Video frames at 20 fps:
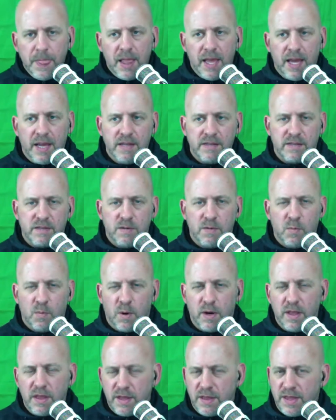And so
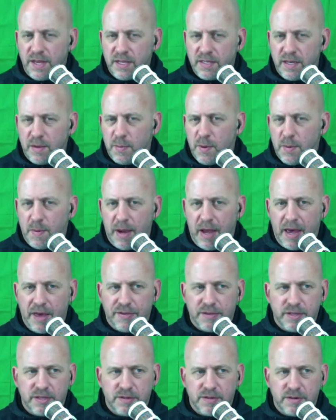one of the things I put my
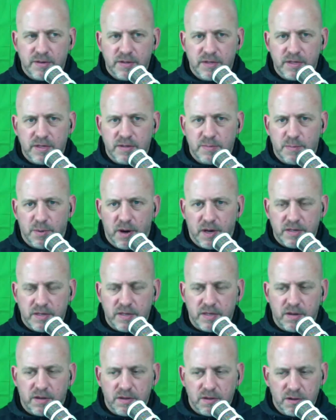athletes through is this process
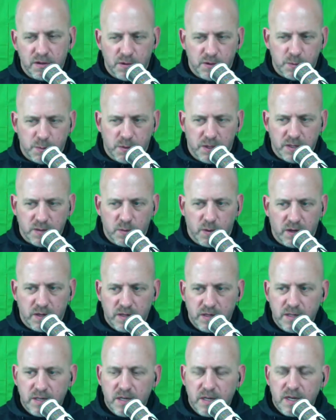called goals plus one,
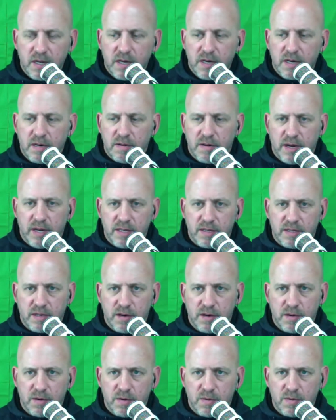right?
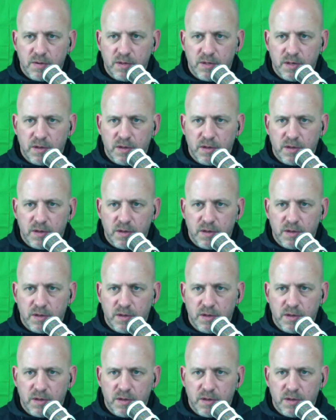So,